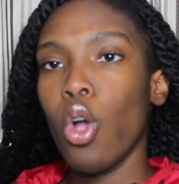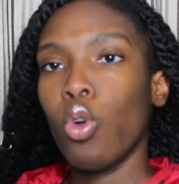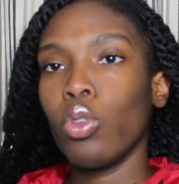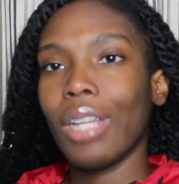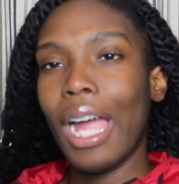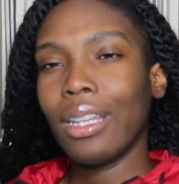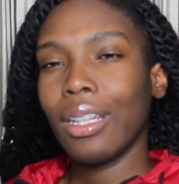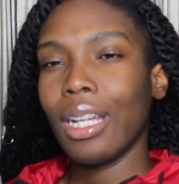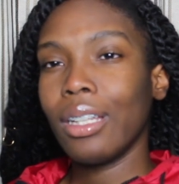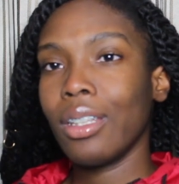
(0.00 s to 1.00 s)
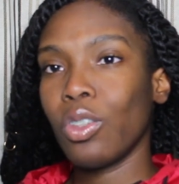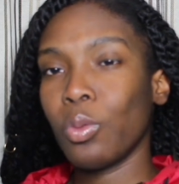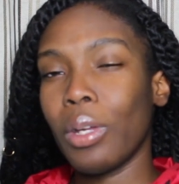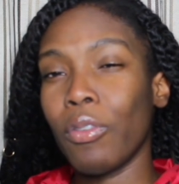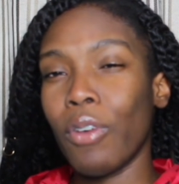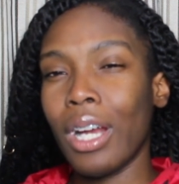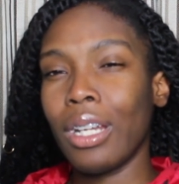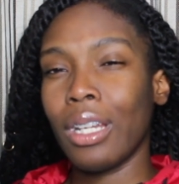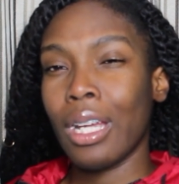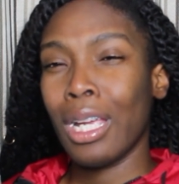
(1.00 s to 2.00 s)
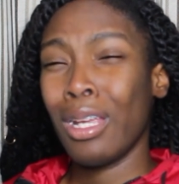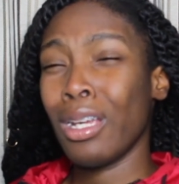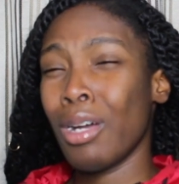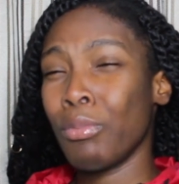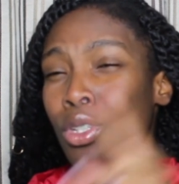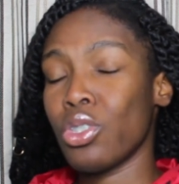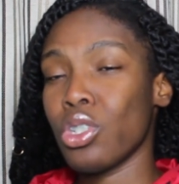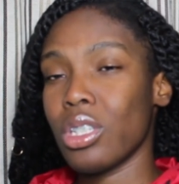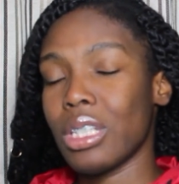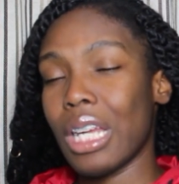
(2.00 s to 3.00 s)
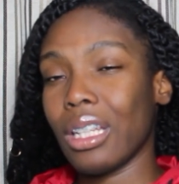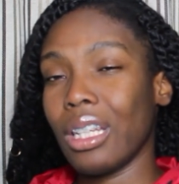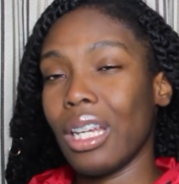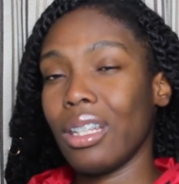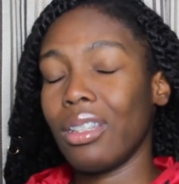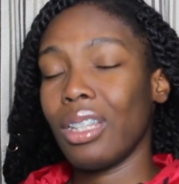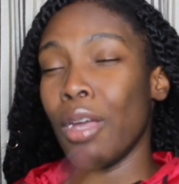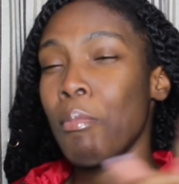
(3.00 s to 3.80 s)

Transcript: who's acting like this way Friday night and coming to church and acting like a saint.